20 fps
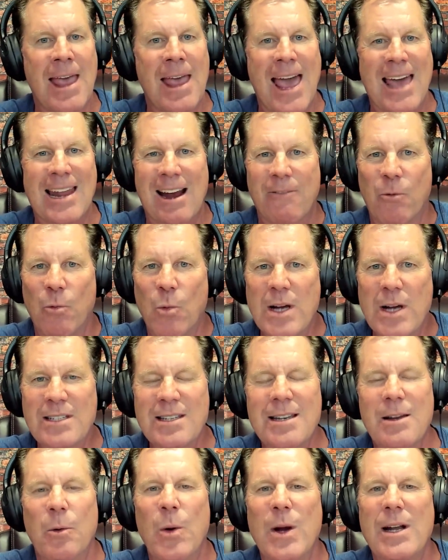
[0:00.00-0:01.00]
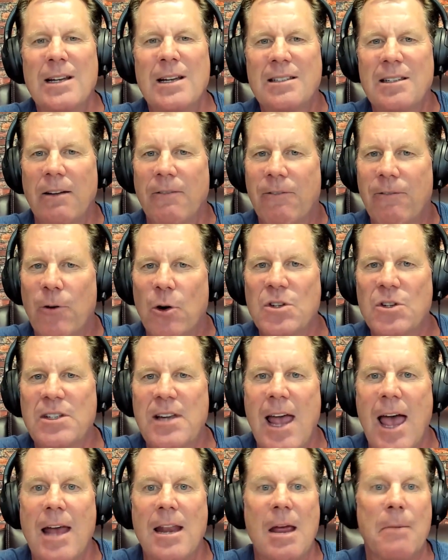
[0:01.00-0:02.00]
And I've witnessed it
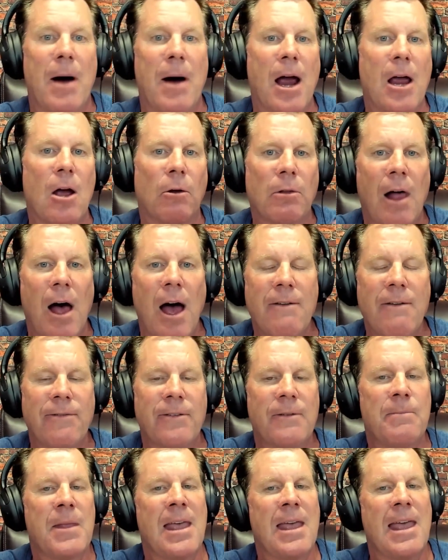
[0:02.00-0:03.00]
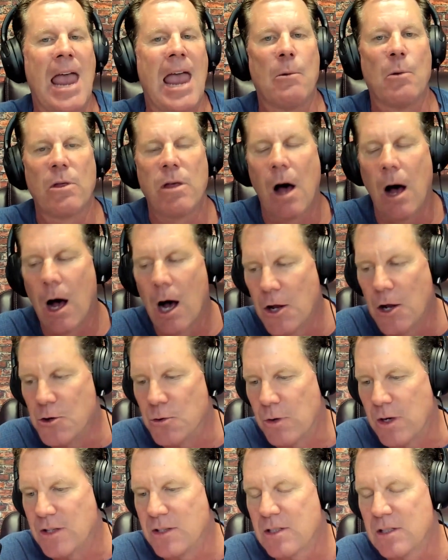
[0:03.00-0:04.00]
firsthand in my own life and with
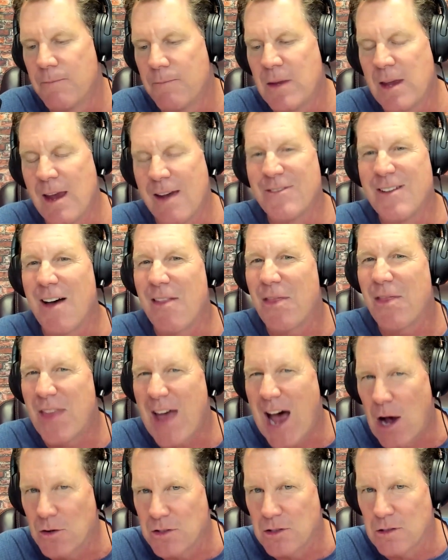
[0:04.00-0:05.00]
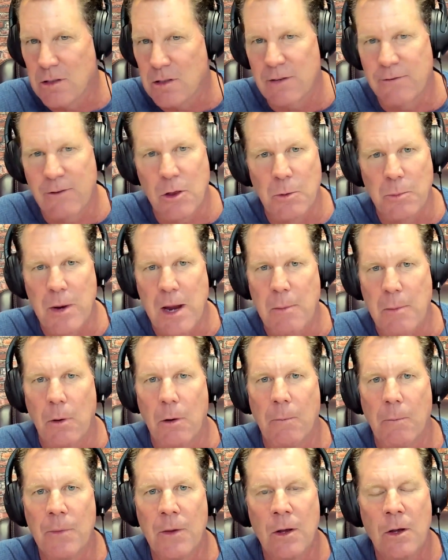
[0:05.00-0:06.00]
hundreds, if not thousands, of other
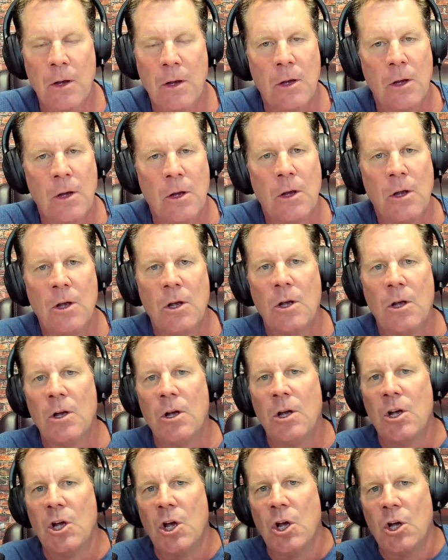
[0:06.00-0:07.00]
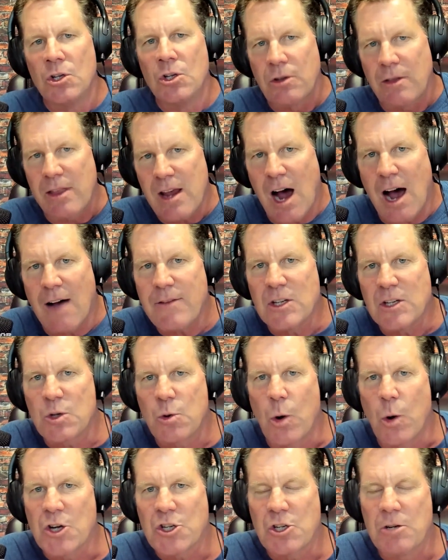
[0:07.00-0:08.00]
people. So, the obvious
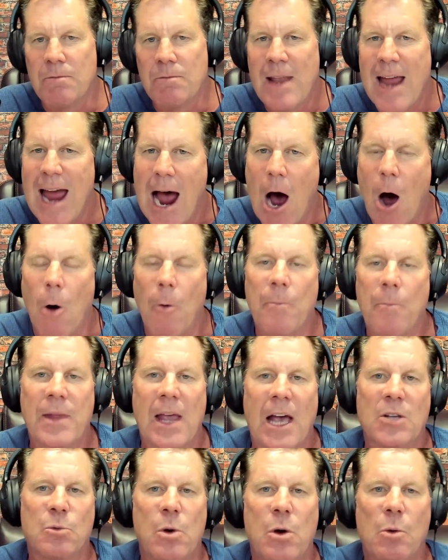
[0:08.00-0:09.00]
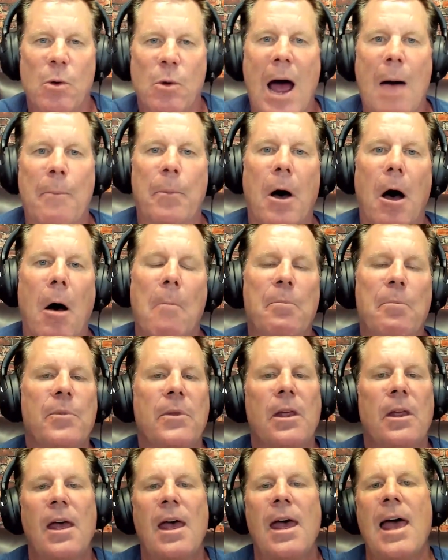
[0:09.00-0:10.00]
question now, as we wrap up,
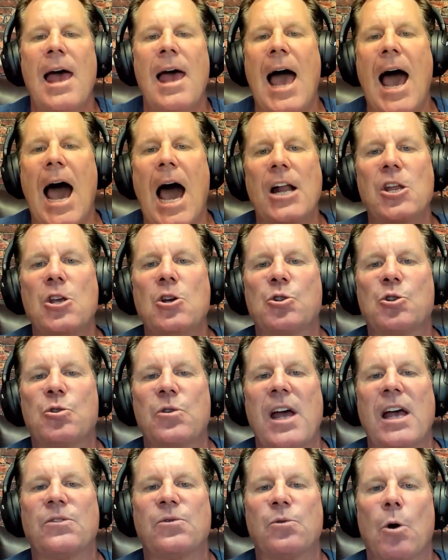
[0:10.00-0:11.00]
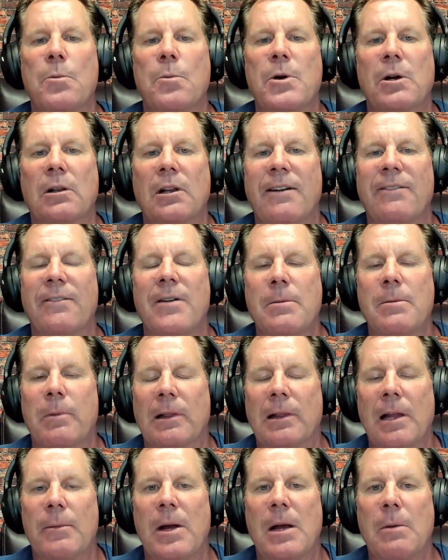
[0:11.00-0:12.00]
how do you transform your limiting,
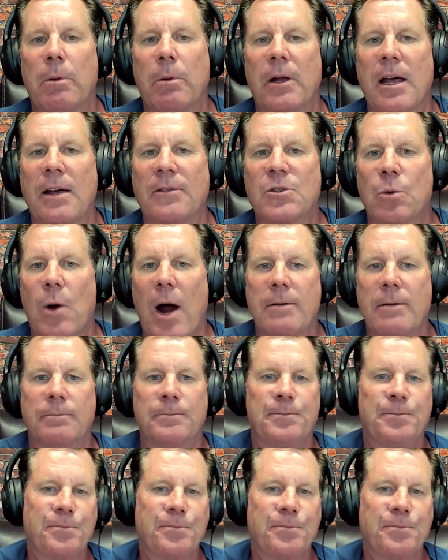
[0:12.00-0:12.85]
limiting beliefs, right?